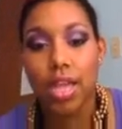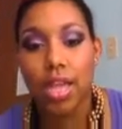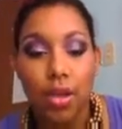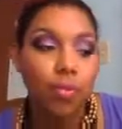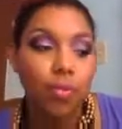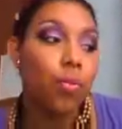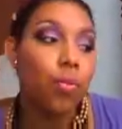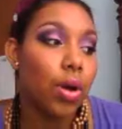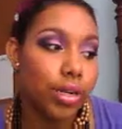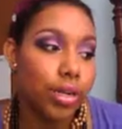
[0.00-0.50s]

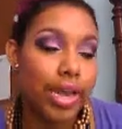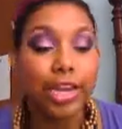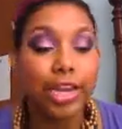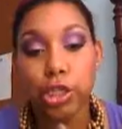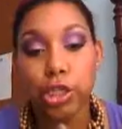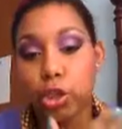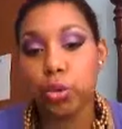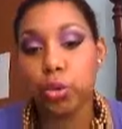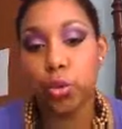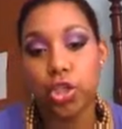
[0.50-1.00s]
what I
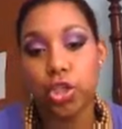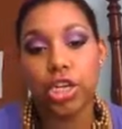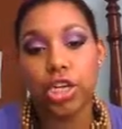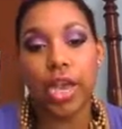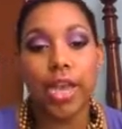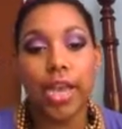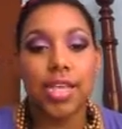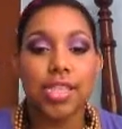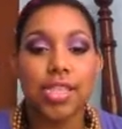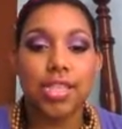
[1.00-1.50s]
showed you
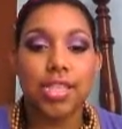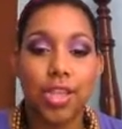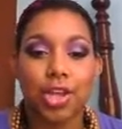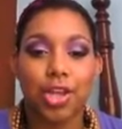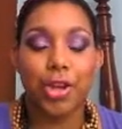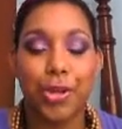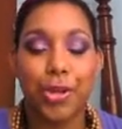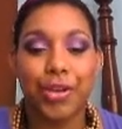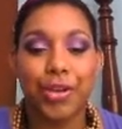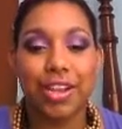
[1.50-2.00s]
guys
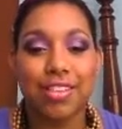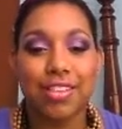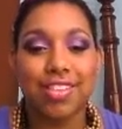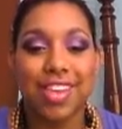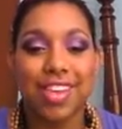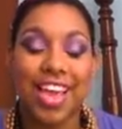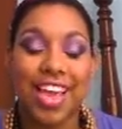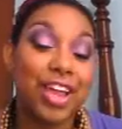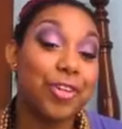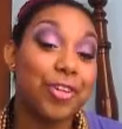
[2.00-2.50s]
on New Year's
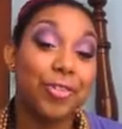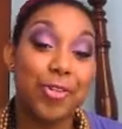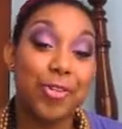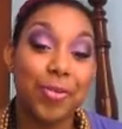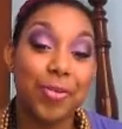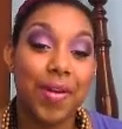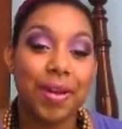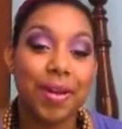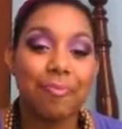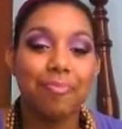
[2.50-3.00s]
Day. I don't know
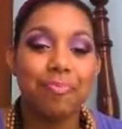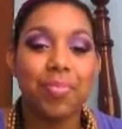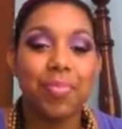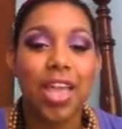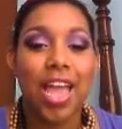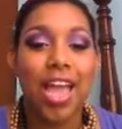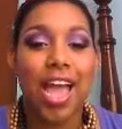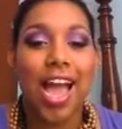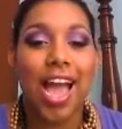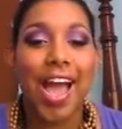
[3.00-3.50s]

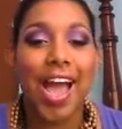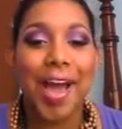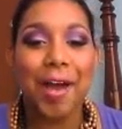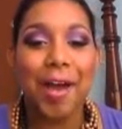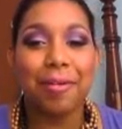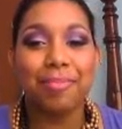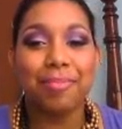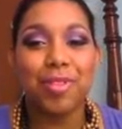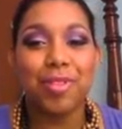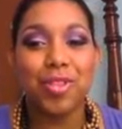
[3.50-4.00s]

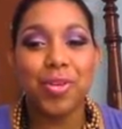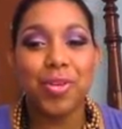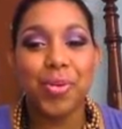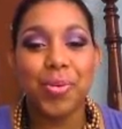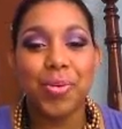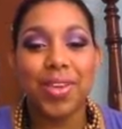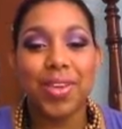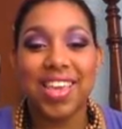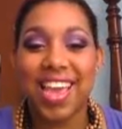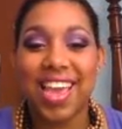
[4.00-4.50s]
why.
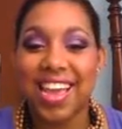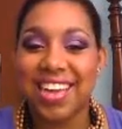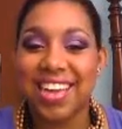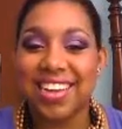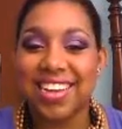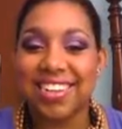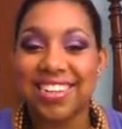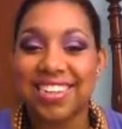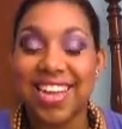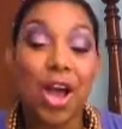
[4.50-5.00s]
So
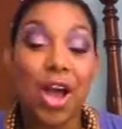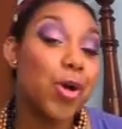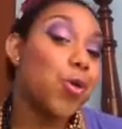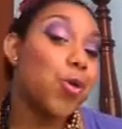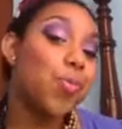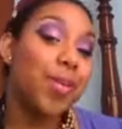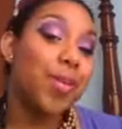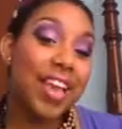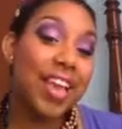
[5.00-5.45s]
yeah, I hope you